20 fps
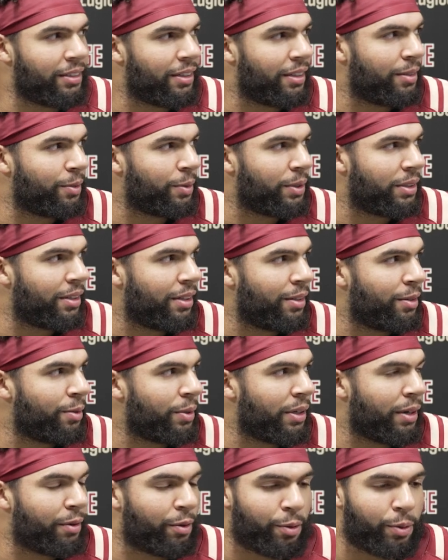you know, when uh,
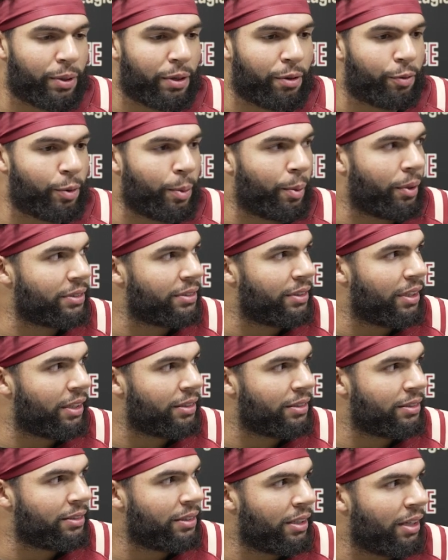when, the, football's done.
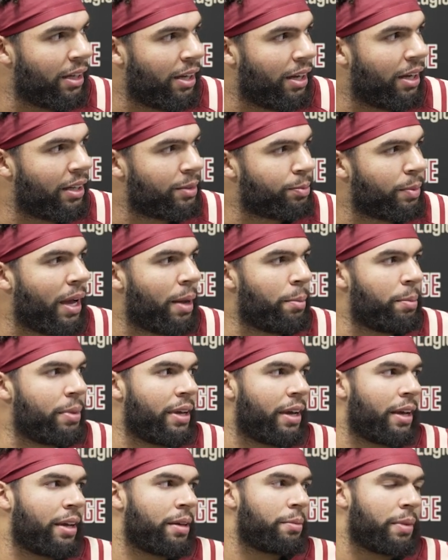In, it's my
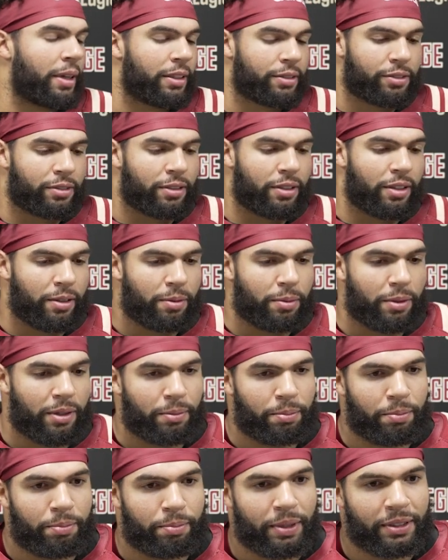MBA, master's
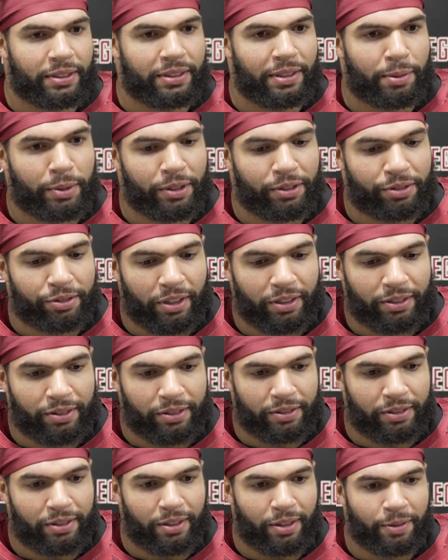wow. business
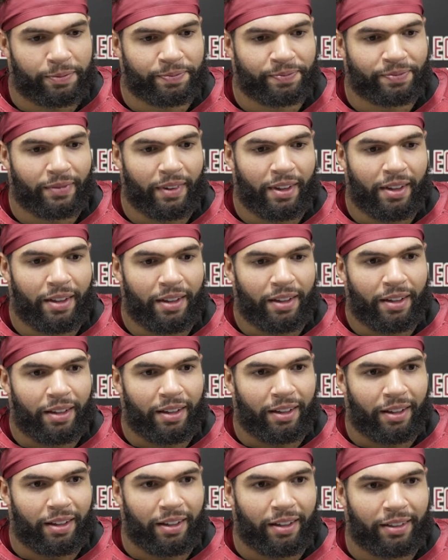administration. So
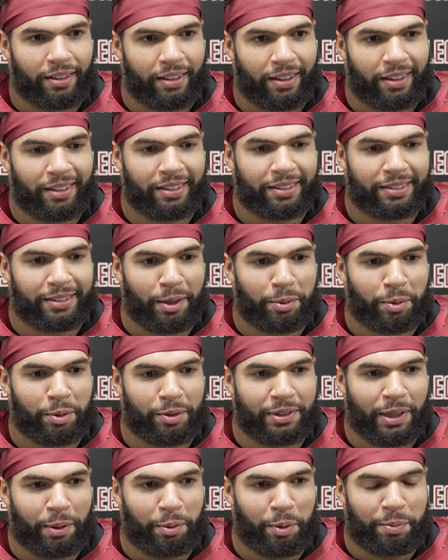yeah, double
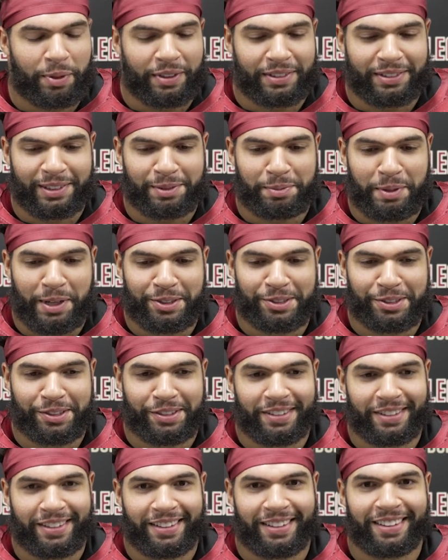double business
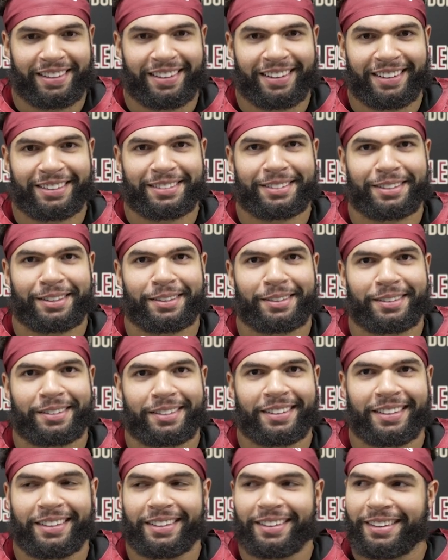major. so
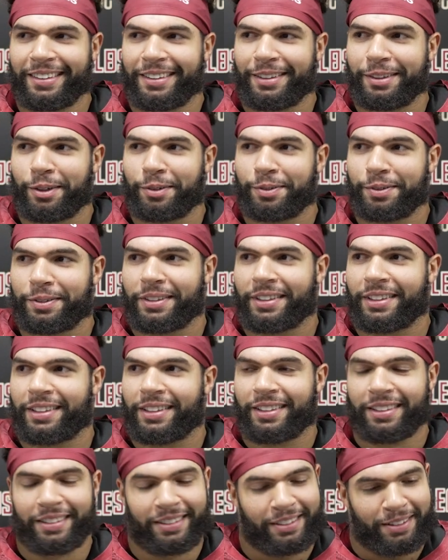hopefully,
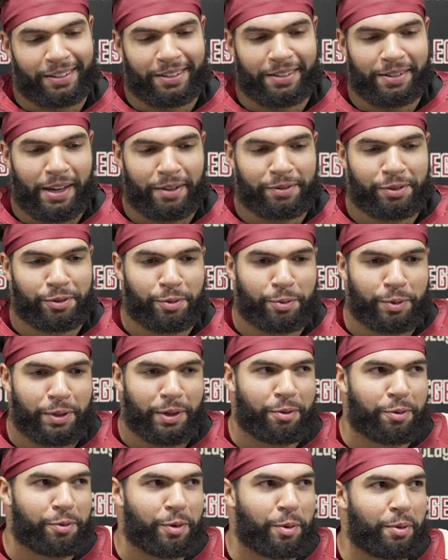uh, you know, after
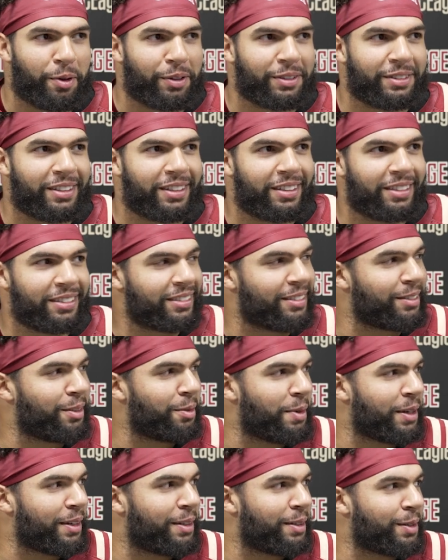whenever football's done, go
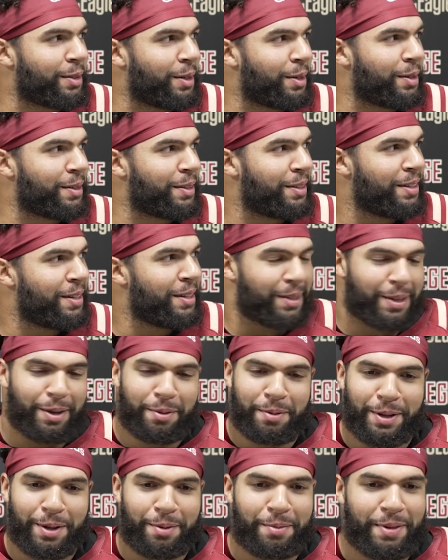you're make, gonna get go, drafted by go,
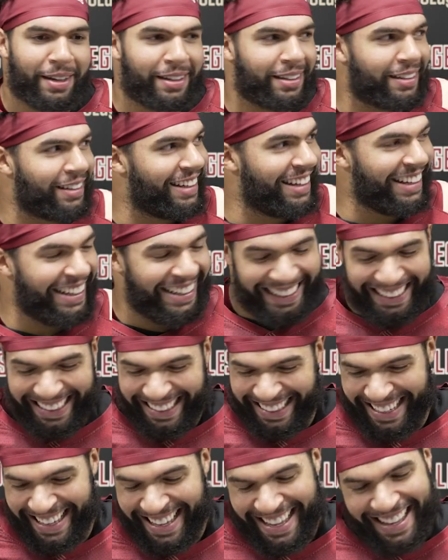Wall go Street.
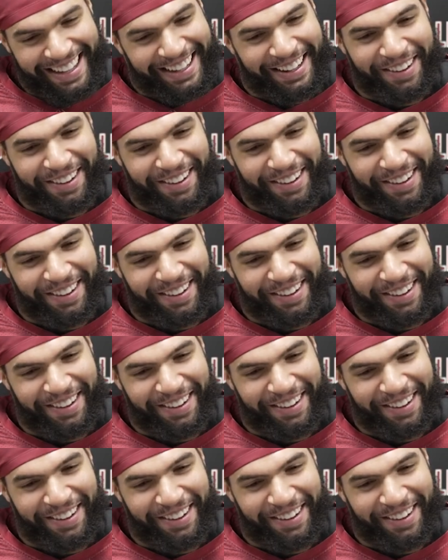Make,